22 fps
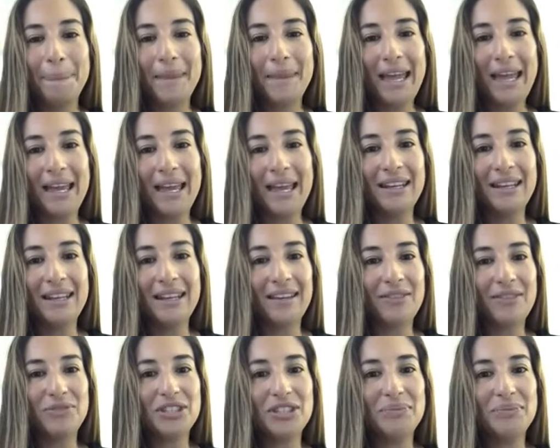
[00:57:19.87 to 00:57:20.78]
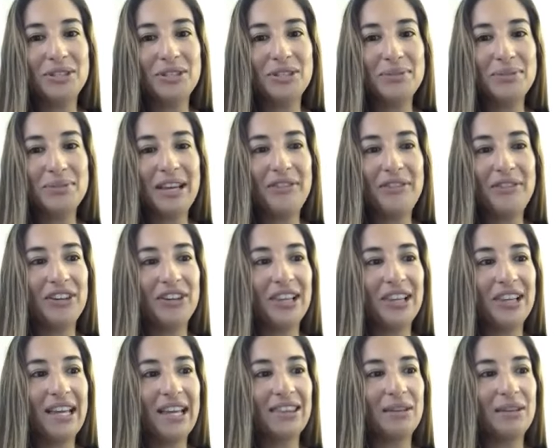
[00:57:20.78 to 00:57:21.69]
Yeah. And sometimes I feel
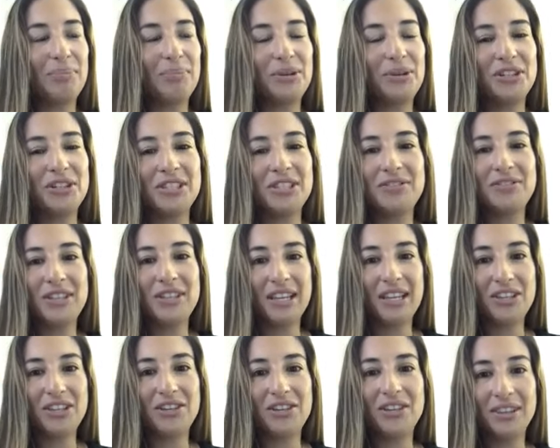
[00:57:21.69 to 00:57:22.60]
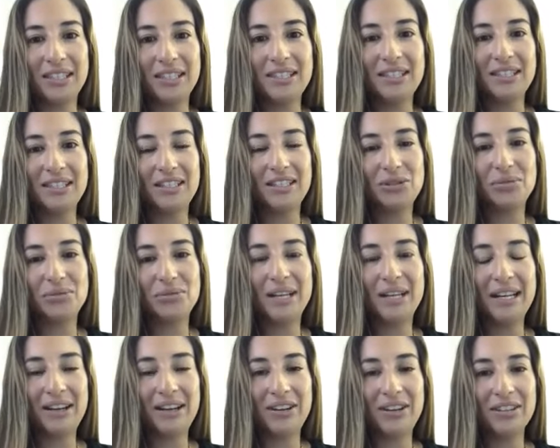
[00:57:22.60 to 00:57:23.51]
like the person that you're listening to
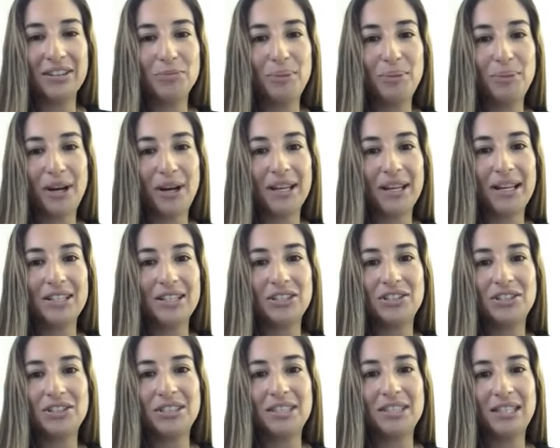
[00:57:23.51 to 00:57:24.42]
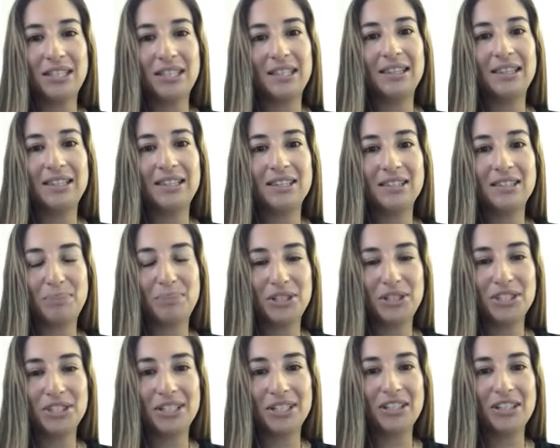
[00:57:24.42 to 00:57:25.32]
right now on this podcast or seeing this
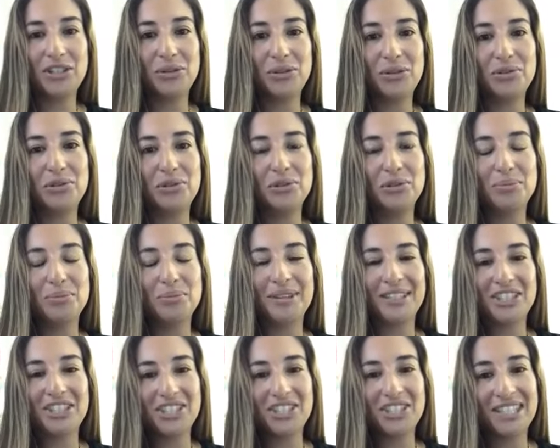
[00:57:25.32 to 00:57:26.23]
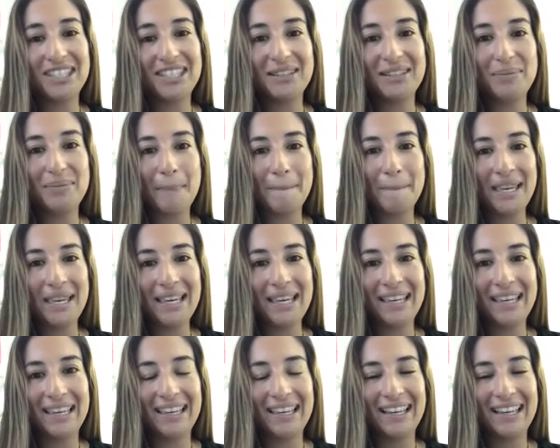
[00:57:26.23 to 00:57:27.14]
person on YouTube, she isn't
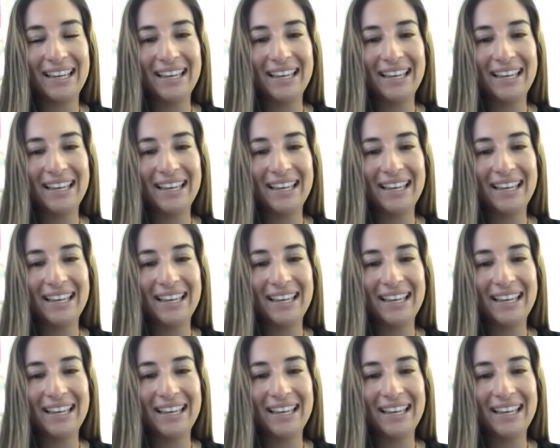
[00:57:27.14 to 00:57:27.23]
me.